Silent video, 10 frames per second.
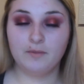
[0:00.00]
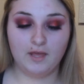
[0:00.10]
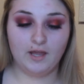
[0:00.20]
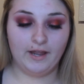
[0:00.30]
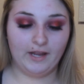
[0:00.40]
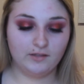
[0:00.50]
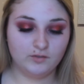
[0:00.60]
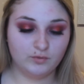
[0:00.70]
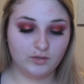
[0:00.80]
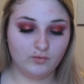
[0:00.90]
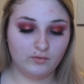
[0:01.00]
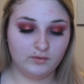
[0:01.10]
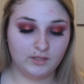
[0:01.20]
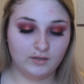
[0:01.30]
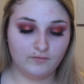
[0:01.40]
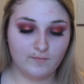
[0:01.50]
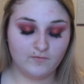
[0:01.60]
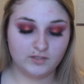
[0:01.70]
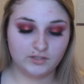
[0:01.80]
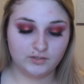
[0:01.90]
I got this really cool thing from
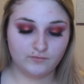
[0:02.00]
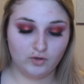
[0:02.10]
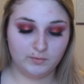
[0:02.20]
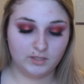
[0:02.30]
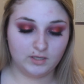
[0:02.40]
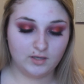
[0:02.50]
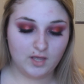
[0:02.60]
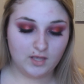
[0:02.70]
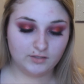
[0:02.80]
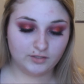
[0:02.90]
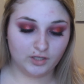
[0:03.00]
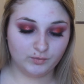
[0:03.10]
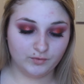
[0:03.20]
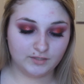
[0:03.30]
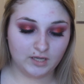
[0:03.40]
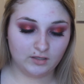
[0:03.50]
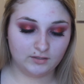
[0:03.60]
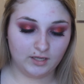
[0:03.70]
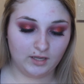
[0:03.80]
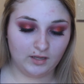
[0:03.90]
Physicians Formula. It's called Rosé All
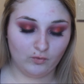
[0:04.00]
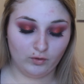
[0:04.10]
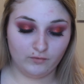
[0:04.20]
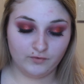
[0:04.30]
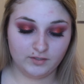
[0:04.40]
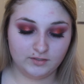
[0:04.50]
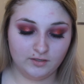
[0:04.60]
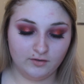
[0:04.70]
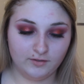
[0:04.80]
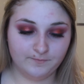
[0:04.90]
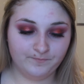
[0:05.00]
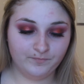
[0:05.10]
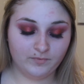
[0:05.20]
Day Oil-Free Serum.